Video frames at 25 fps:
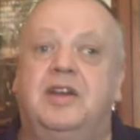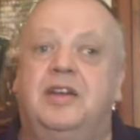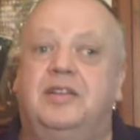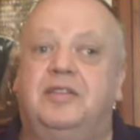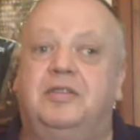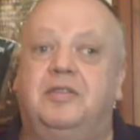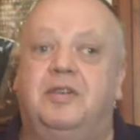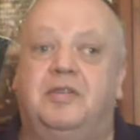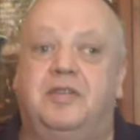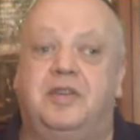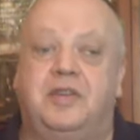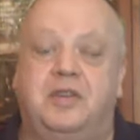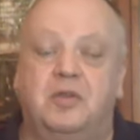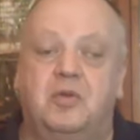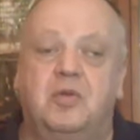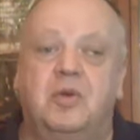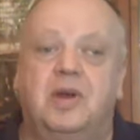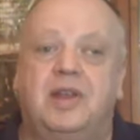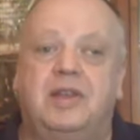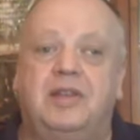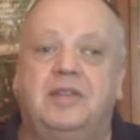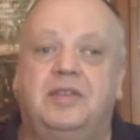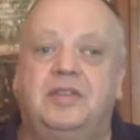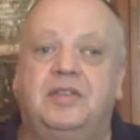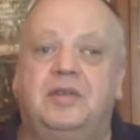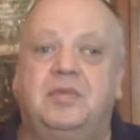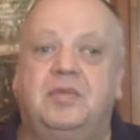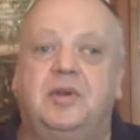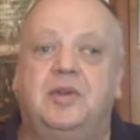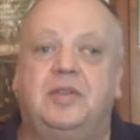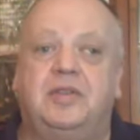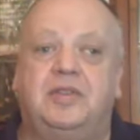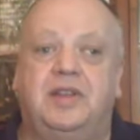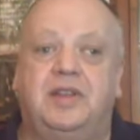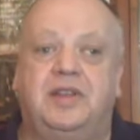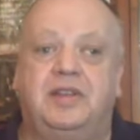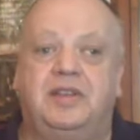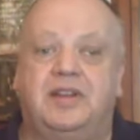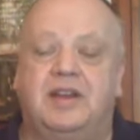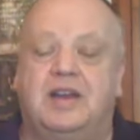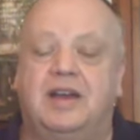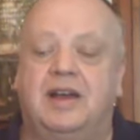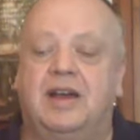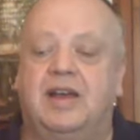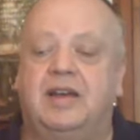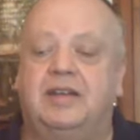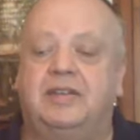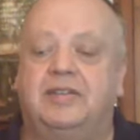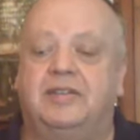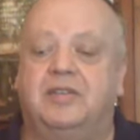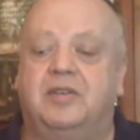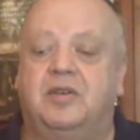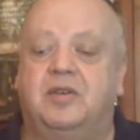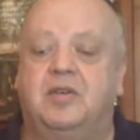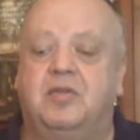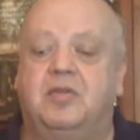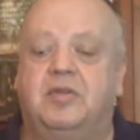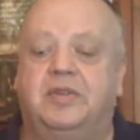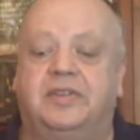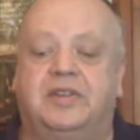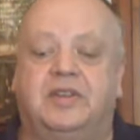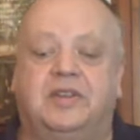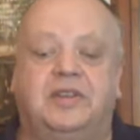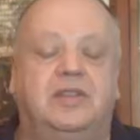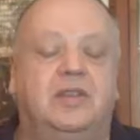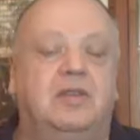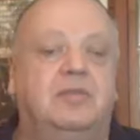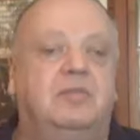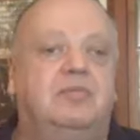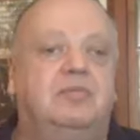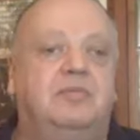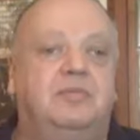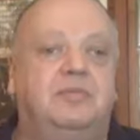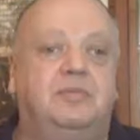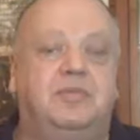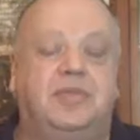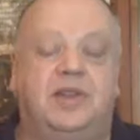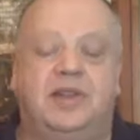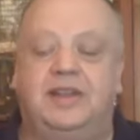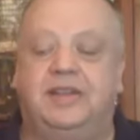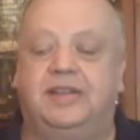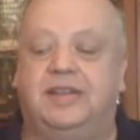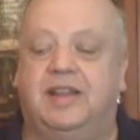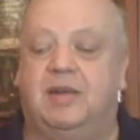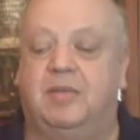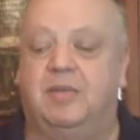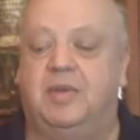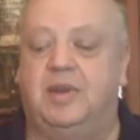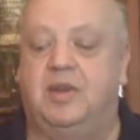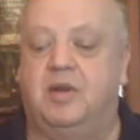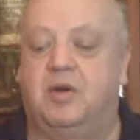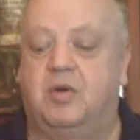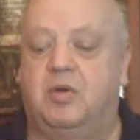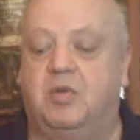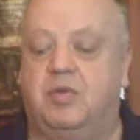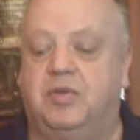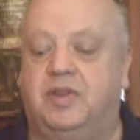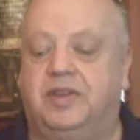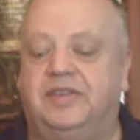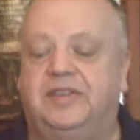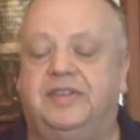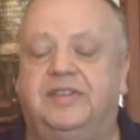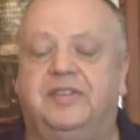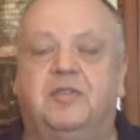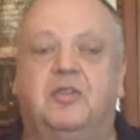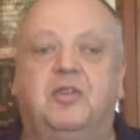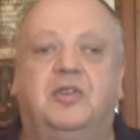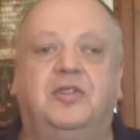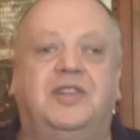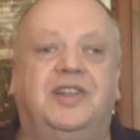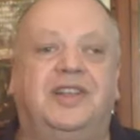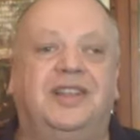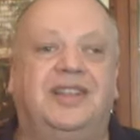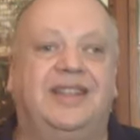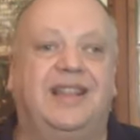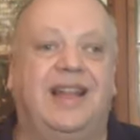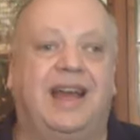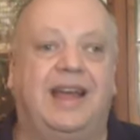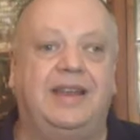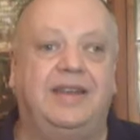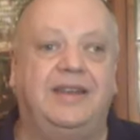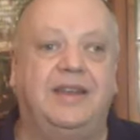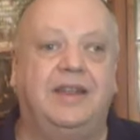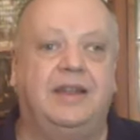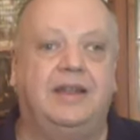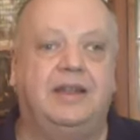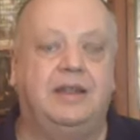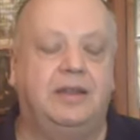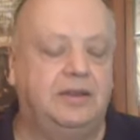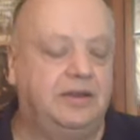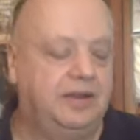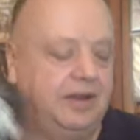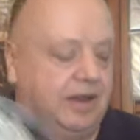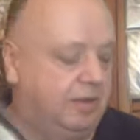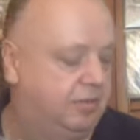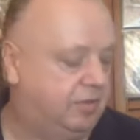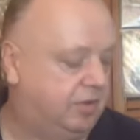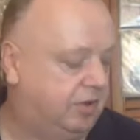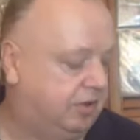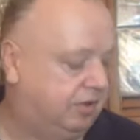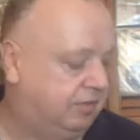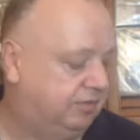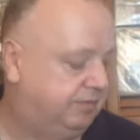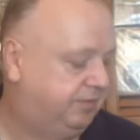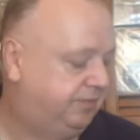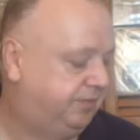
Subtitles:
So if you know anything about these guys and who was in them, please let me know. This is on the Lightning label.